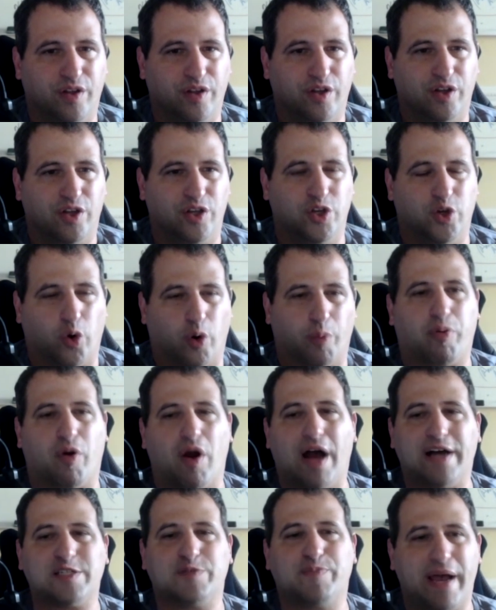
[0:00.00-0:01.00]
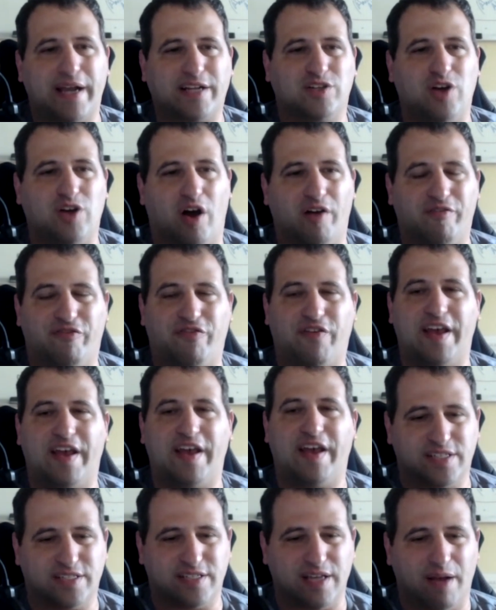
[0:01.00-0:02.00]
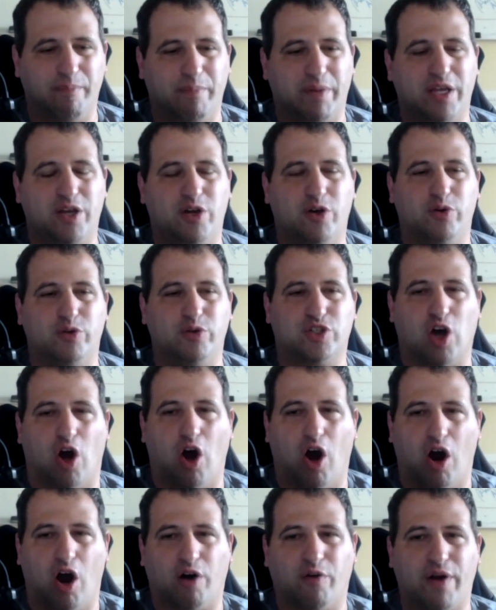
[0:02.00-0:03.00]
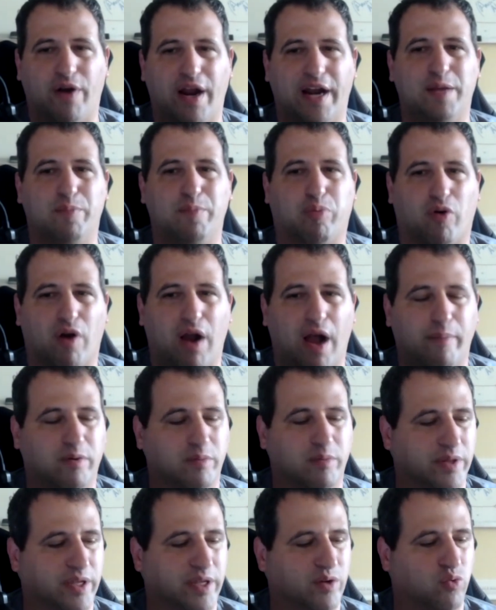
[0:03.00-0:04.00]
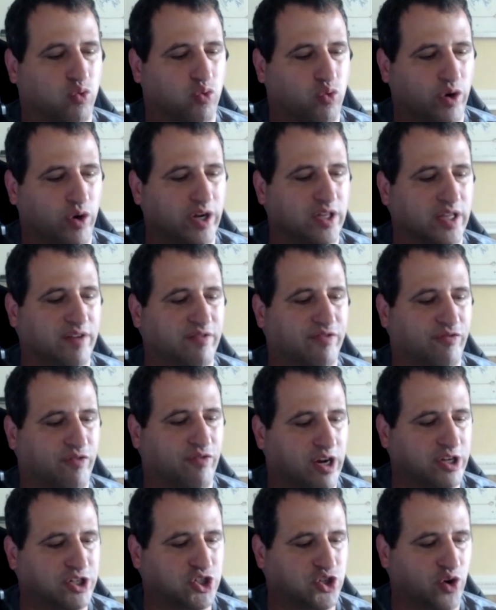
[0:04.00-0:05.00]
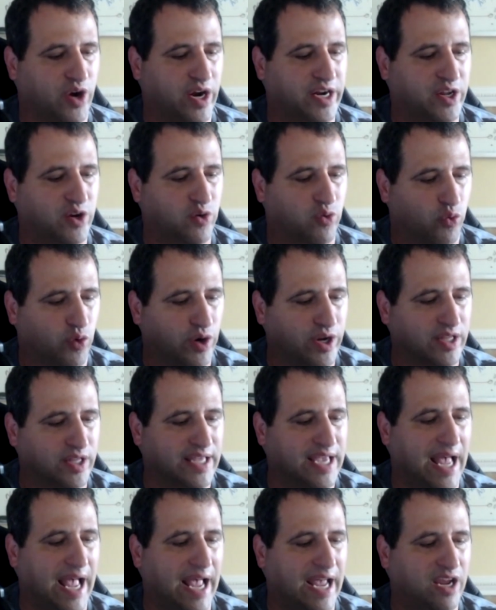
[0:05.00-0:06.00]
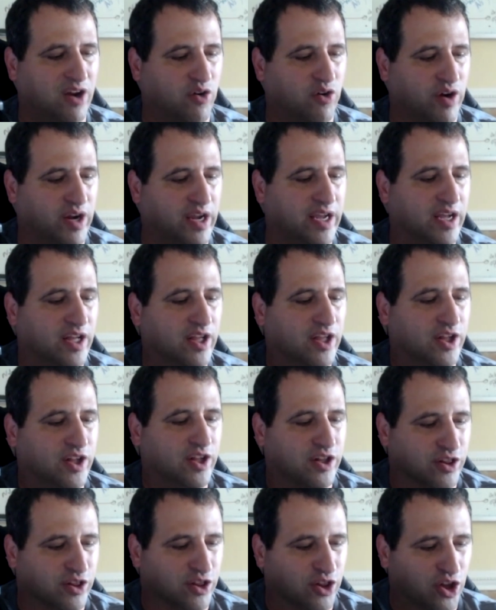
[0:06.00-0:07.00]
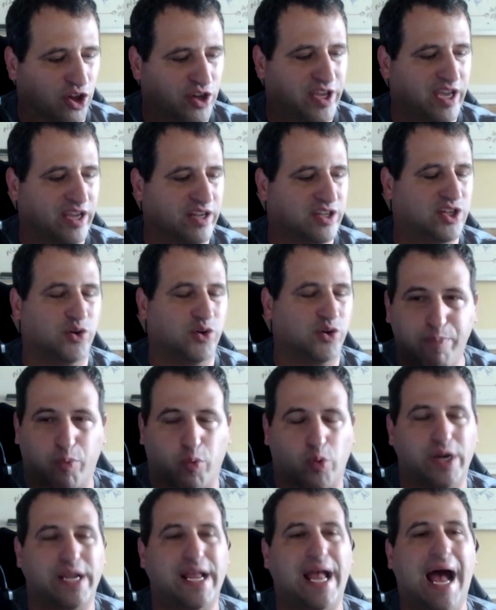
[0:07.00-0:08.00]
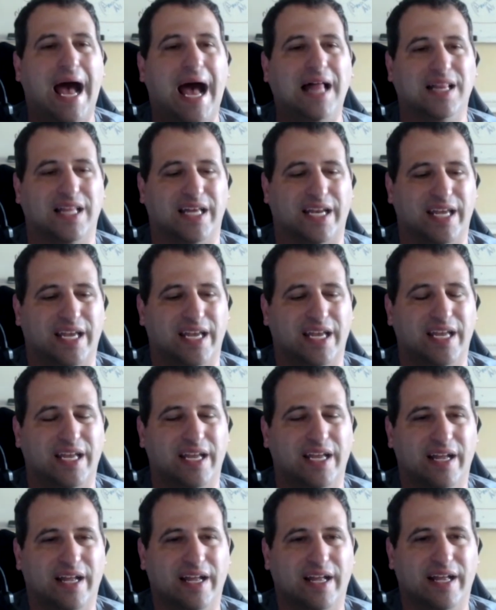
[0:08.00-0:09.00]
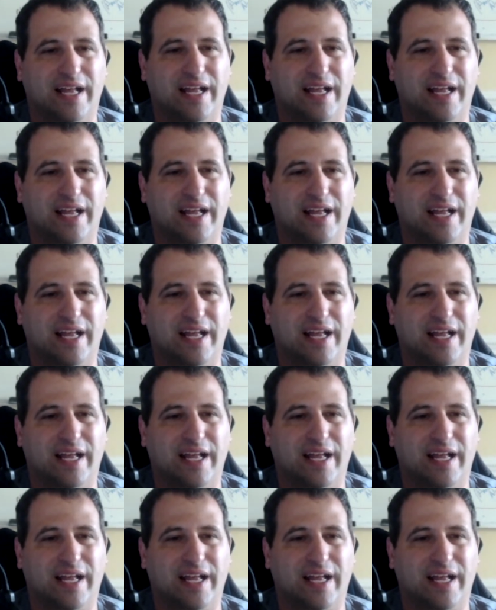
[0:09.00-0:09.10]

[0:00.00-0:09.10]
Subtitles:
Your prospect on Facebook is somebody who's already probably really frustrated, really angry, looking to escape reality.